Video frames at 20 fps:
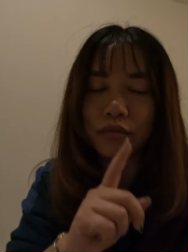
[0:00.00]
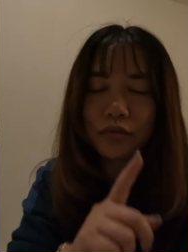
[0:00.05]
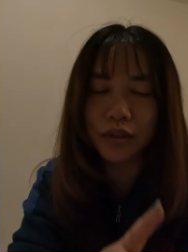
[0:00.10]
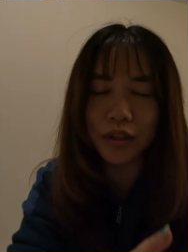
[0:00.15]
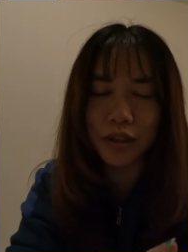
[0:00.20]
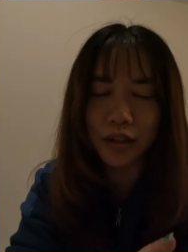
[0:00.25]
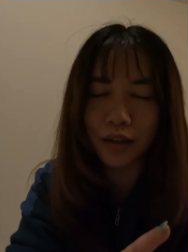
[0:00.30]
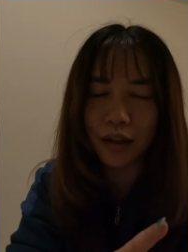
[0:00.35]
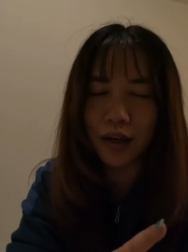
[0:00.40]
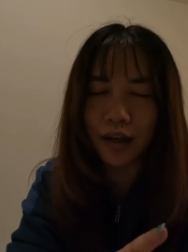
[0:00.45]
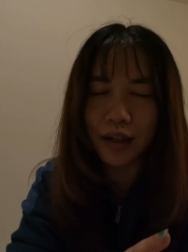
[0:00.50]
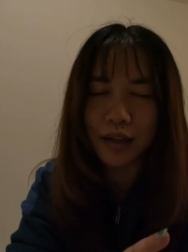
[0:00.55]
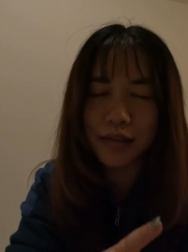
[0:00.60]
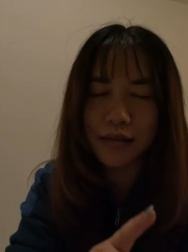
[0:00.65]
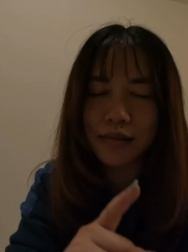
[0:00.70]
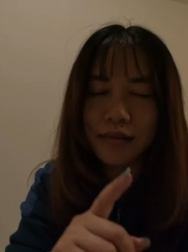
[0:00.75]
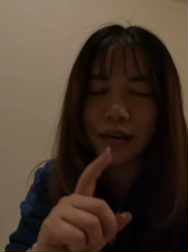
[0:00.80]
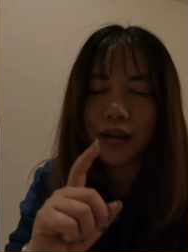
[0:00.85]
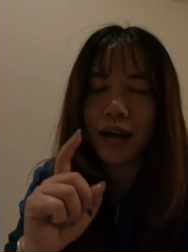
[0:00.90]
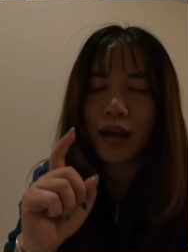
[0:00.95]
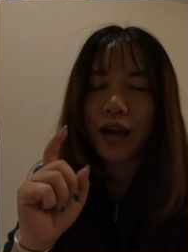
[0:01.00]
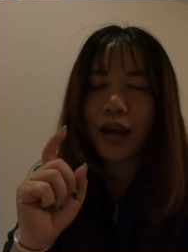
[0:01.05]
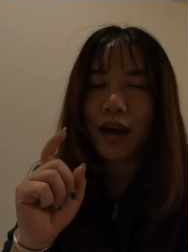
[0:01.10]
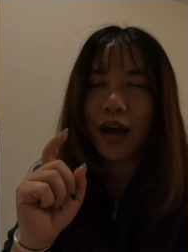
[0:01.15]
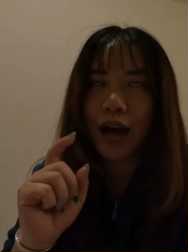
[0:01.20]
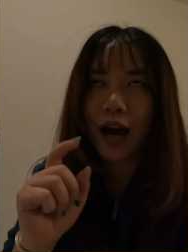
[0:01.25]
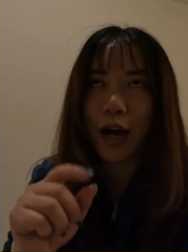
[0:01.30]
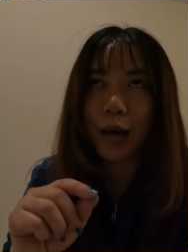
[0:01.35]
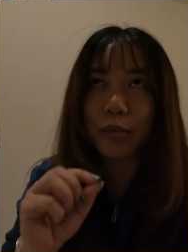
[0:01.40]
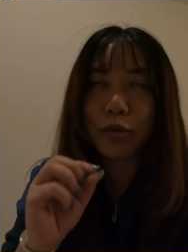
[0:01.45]
realize
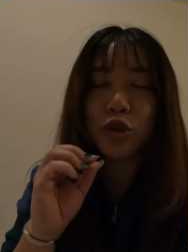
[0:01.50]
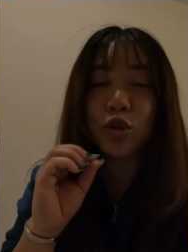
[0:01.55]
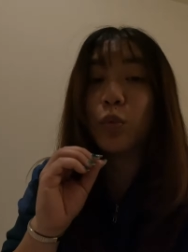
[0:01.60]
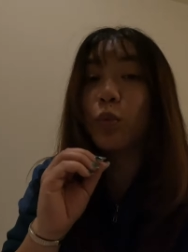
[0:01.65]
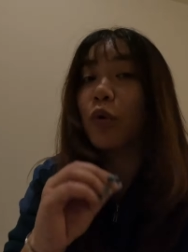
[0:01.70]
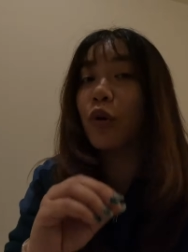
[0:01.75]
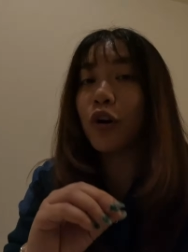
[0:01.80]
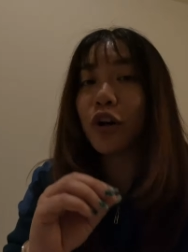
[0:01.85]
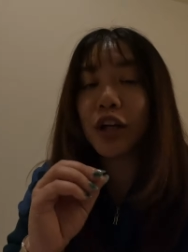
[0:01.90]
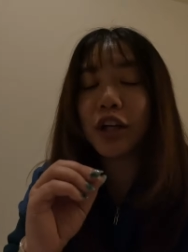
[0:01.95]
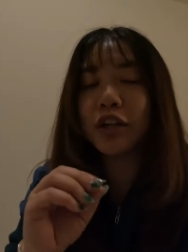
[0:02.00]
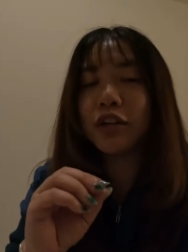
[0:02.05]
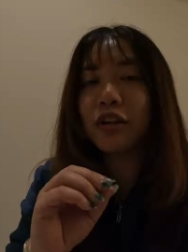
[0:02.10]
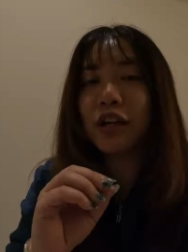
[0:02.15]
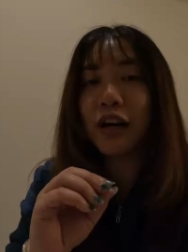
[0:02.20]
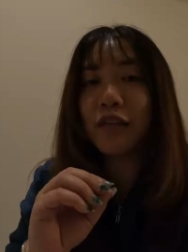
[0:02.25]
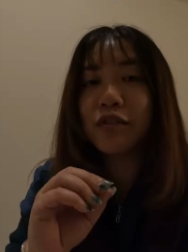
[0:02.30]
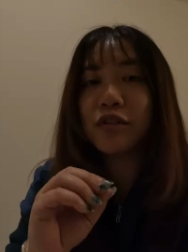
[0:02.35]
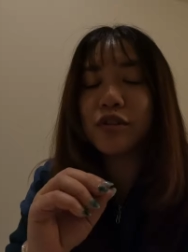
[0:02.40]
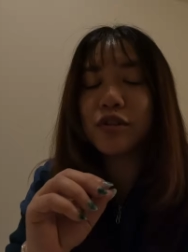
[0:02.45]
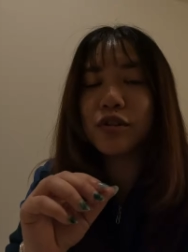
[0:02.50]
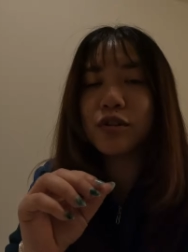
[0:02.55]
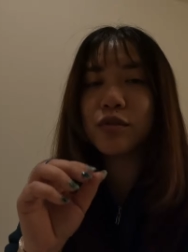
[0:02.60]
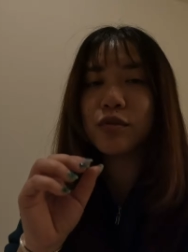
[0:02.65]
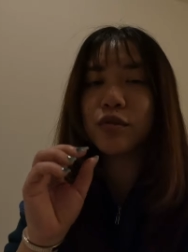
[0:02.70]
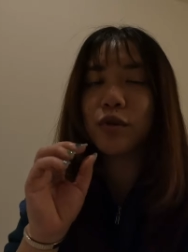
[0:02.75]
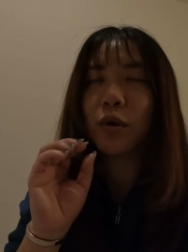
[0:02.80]
how much walking you'd have to do.